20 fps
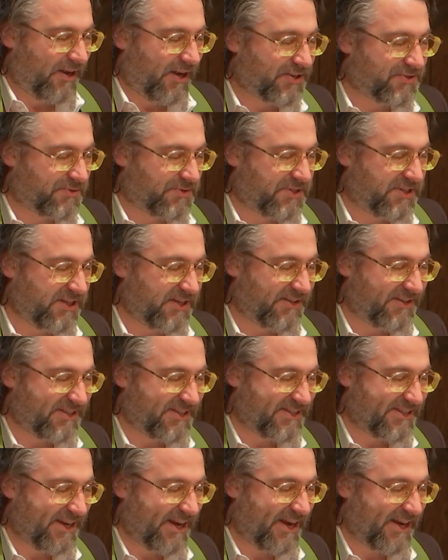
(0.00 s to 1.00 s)
As we'll see in
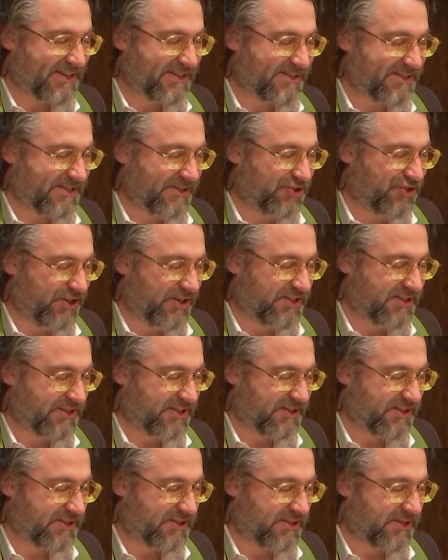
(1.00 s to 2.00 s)
this text,
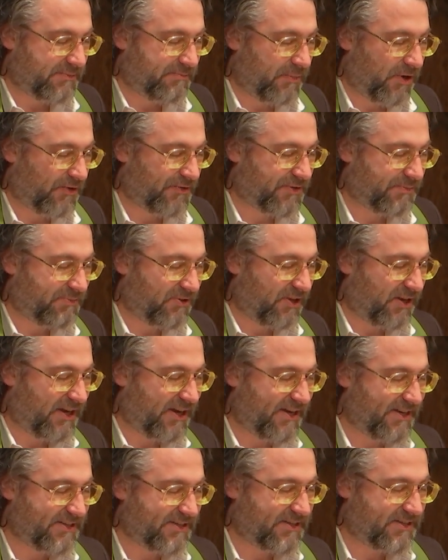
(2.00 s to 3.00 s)
Jesus
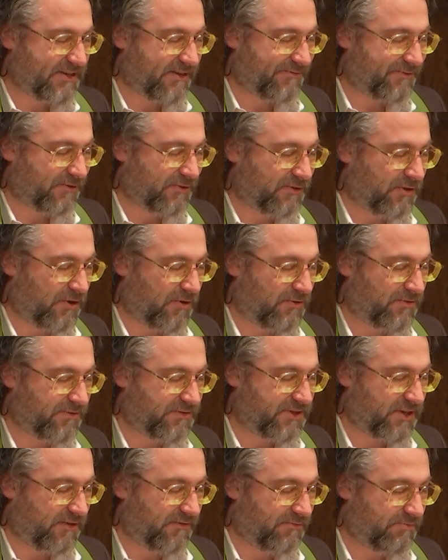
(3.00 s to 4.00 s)
multiplies several
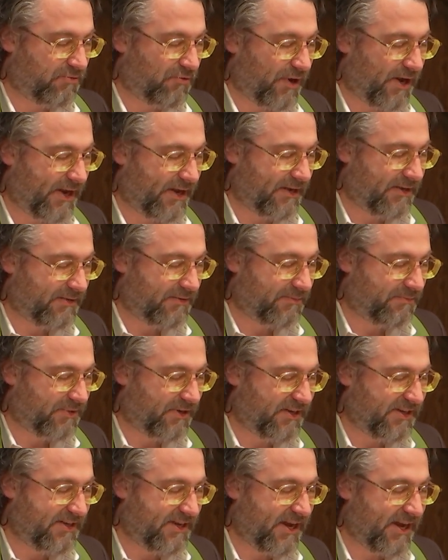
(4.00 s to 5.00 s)
loaves of bread,
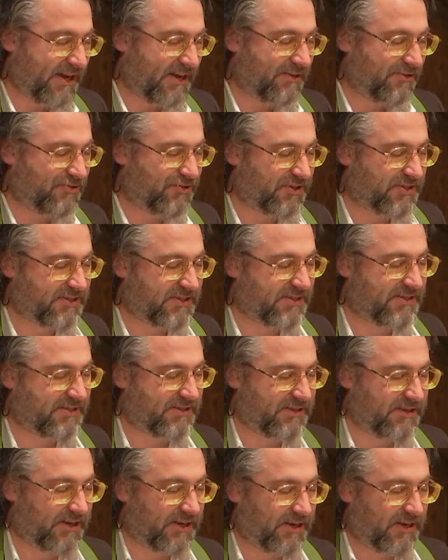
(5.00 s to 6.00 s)
but he can't just
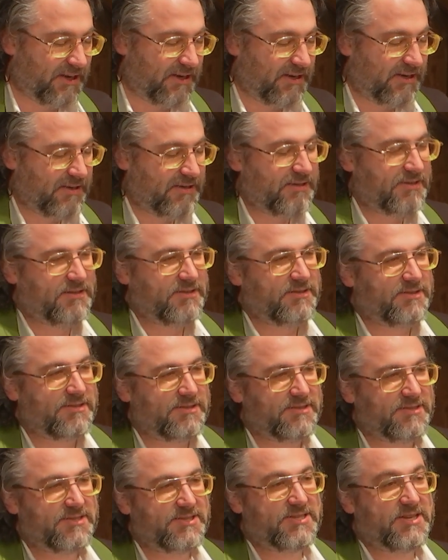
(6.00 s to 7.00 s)

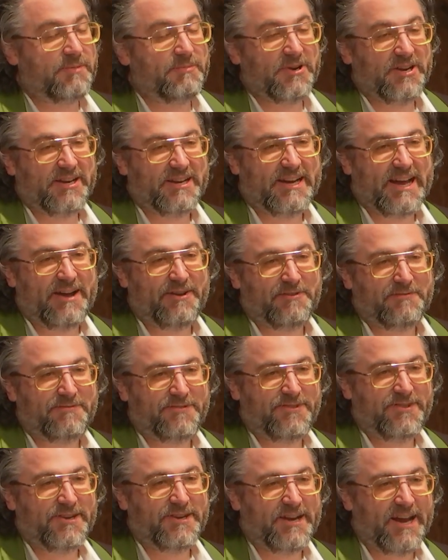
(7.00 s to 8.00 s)
summon it out of
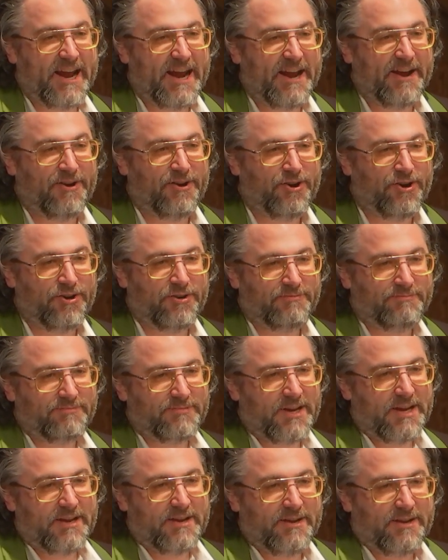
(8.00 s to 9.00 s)
thin air.
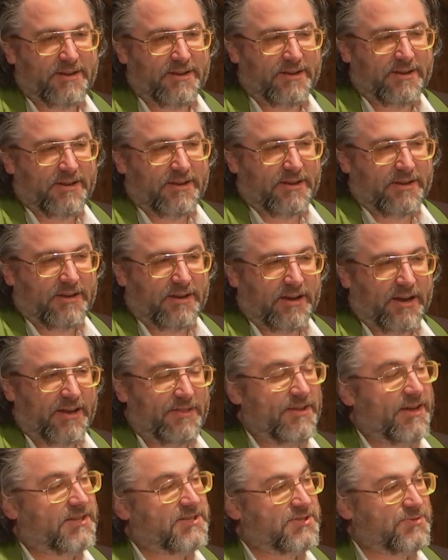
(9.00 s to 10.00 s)

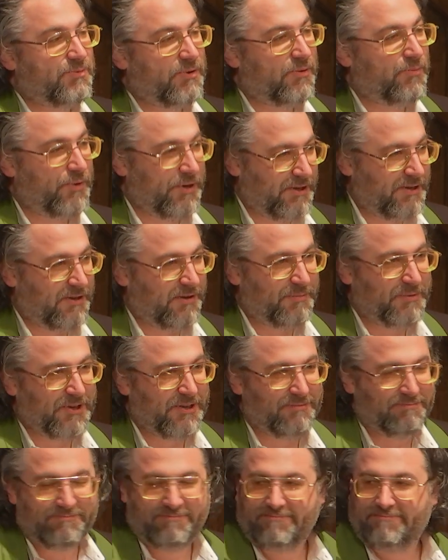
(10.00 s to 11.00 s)
And that's where we come in.